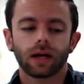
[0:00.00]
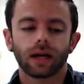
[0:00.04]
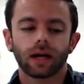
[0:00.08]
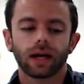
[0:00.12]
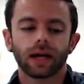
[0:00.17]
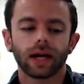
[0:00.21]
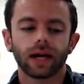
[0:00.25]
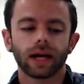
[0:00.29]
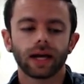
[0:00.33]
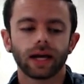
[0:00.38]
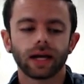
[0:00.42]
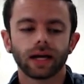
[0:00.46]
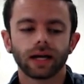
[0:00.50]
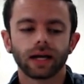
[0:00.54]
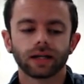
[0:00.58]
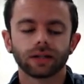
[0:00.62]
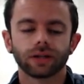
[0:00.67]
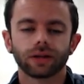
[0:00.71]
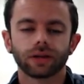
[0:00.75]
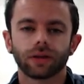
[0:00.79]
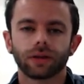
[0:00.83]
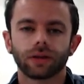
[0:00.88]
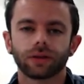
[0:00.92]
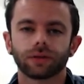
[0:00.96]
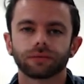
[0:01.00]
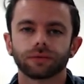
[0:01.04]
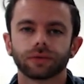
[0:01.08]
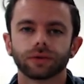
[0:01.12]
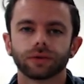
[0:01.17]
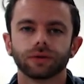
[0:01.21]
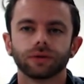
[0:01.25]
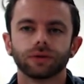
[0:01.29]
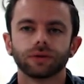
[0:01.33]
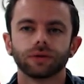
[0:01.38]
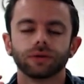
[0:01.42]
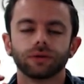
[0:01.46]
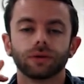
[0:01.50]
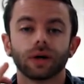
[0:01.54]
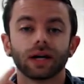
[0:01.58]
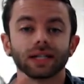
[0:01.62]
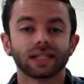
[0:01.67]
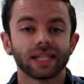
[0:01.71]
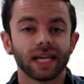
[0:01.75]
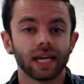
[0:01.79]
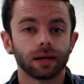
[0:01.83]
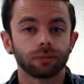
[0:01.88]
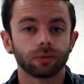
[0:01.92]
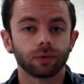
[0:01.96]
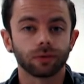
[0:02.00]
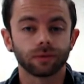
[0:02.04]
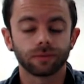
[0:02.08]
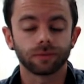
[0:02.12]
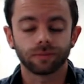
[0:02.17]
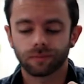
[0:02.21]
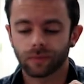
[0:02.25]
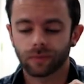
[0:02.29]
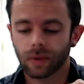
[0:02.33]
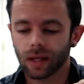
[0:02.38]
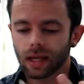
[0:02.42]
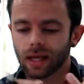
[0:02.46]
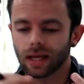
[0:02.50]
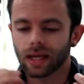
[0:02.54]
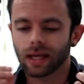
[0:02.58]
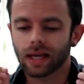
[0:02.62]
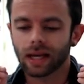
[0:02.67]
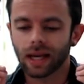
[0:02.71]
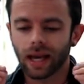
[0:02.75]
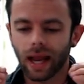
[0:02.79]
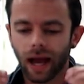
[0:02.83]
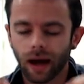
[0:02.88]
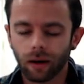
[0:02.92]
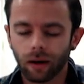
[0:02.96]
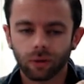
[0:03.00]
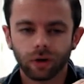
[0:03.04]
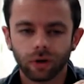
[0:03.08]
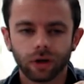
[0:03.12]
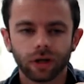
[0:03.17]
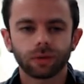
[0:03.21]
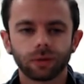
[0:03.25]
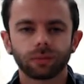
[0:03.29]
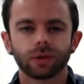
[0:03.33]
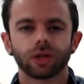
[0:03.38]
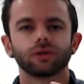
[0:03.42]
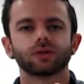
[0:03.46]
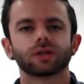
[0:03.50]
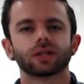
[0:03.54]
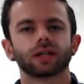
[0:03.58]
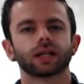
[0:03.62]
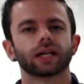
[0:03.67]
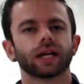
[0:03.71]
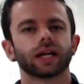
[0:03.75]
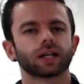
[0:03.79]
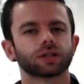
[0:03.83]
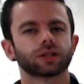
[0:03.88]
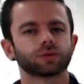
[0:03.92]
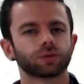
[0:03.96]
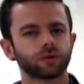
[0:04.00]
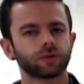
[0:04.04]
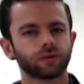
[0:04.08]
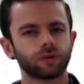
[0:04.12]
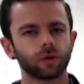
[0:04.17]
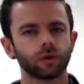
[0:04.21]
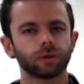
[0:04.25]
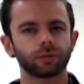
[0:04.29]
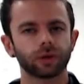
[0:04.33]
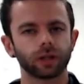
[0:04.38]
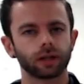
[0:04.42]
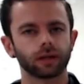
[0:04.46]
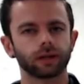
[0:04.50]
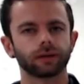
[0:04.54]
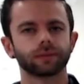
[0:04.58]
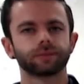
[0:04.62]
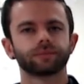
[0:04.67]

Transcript: and through a table. Now we're going to be using an actual formula.